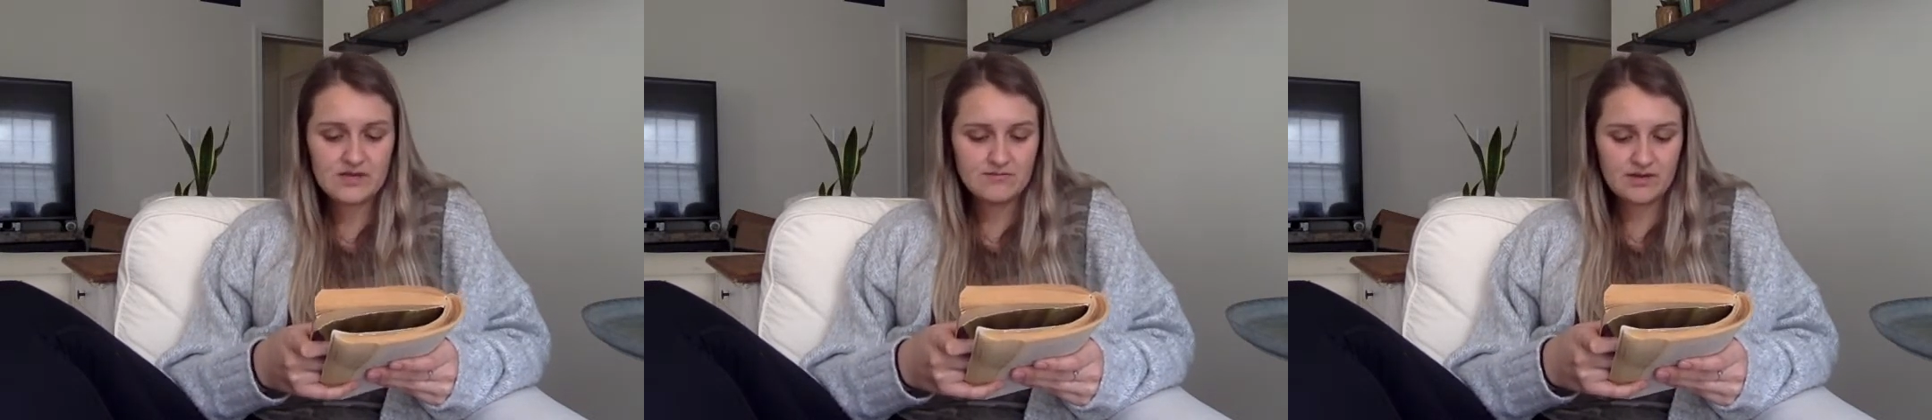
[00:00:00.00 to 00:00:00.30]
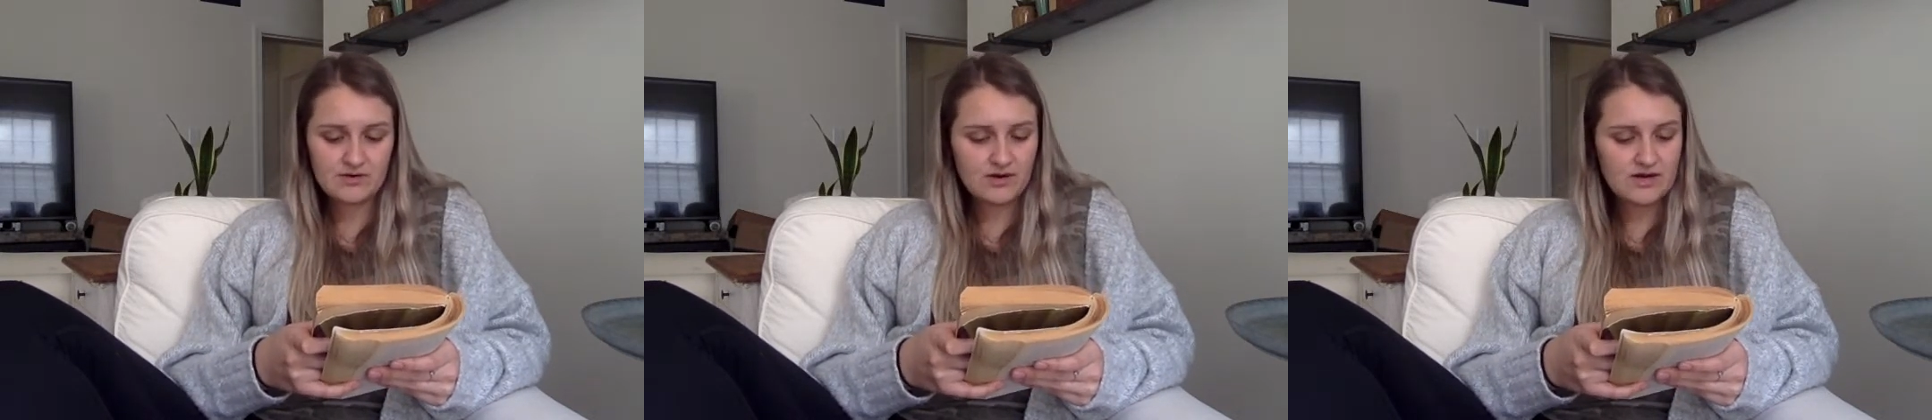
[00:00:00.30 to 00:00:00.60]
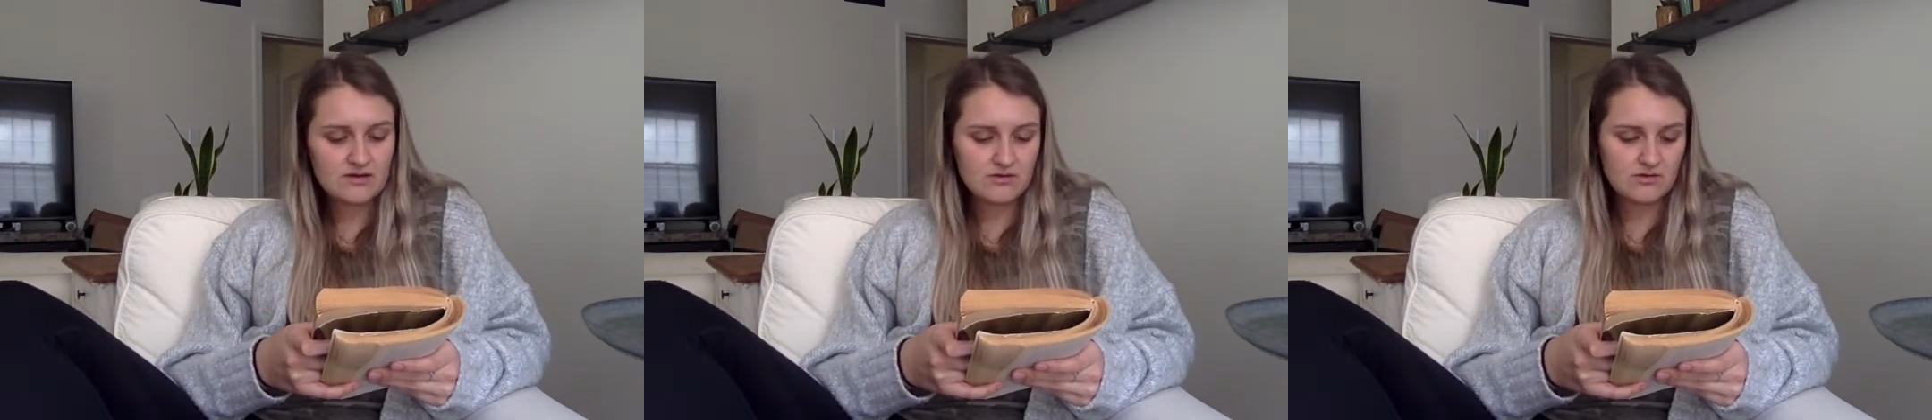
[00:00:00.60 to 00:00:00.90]
My
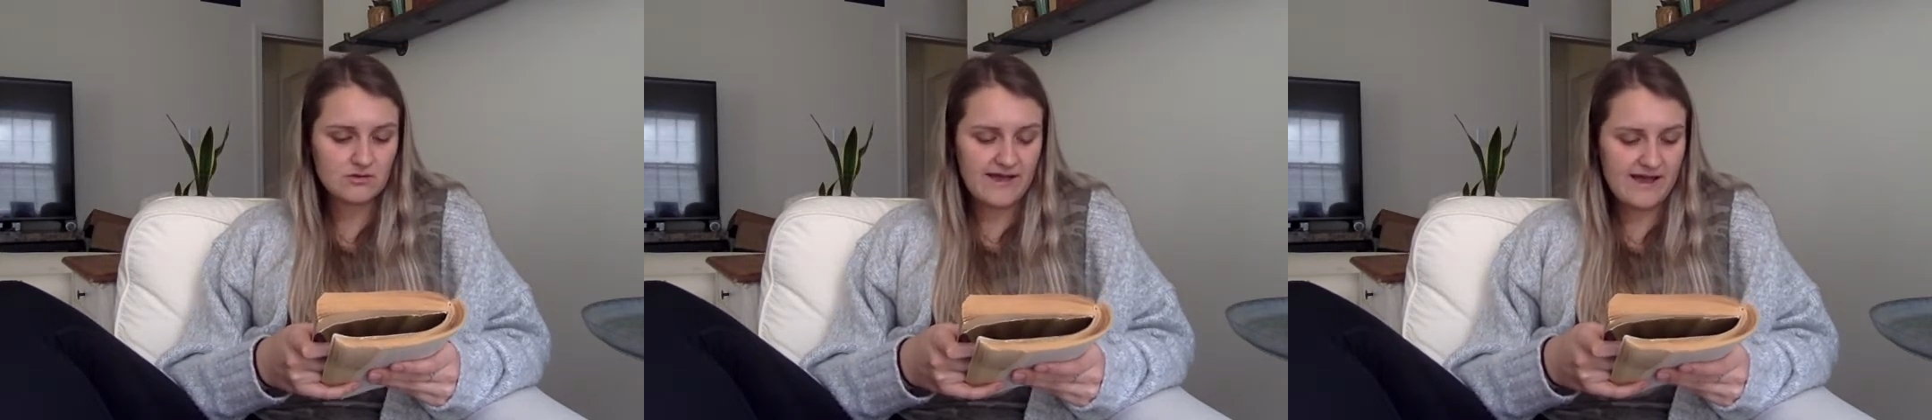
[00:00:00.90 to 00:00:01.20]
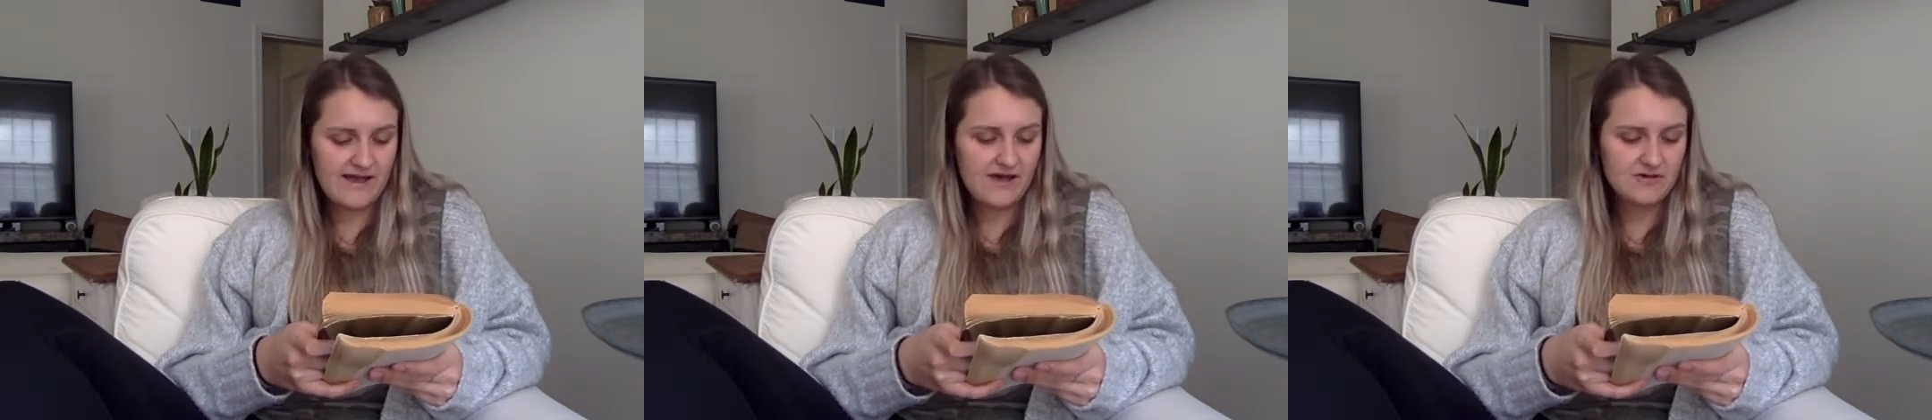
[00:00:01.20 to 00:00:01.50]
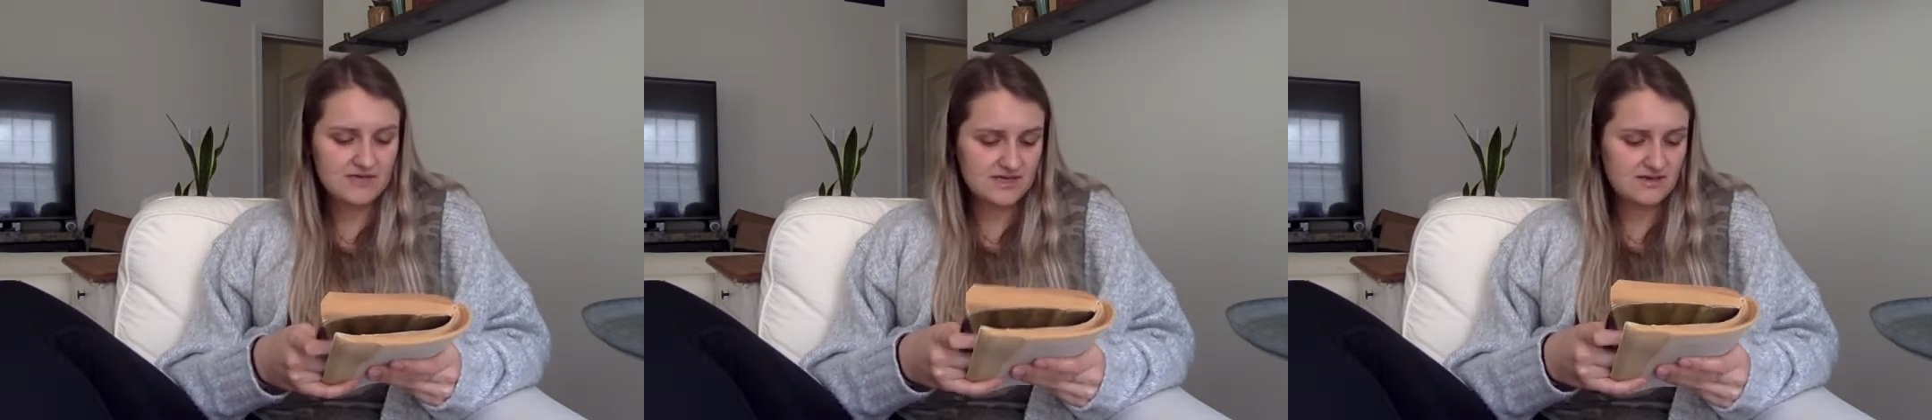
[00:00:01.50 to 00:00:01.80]
great-uncle,
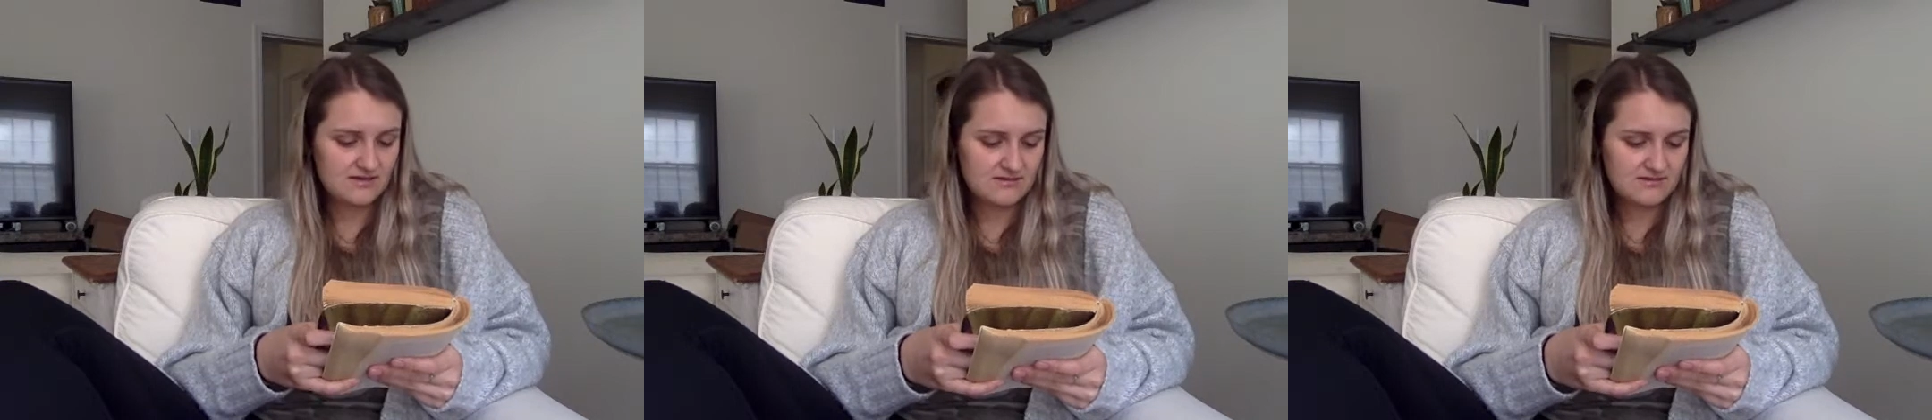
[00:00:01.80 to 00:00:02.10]
Algie,